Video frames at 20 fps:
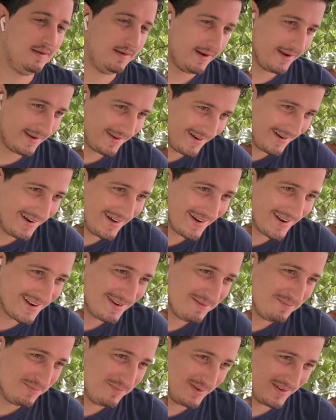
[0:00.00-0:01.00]
I got
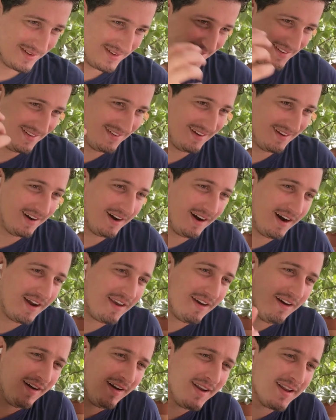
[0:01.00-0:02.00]
it, but
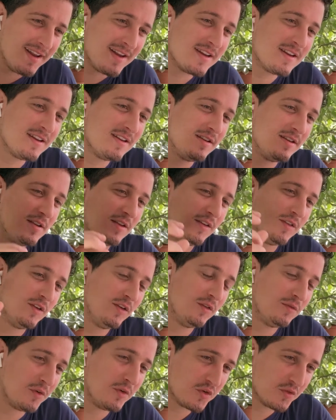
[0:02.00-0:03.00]
Ionic,
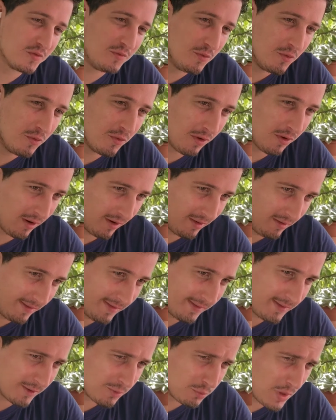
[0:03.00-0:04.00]
since version 4,
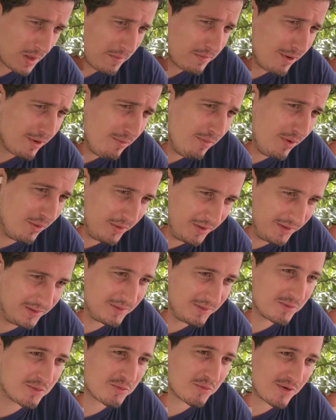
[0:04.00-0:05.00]
Ionic are web
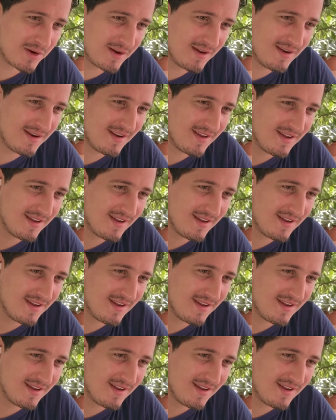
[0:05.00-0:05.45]
components, right?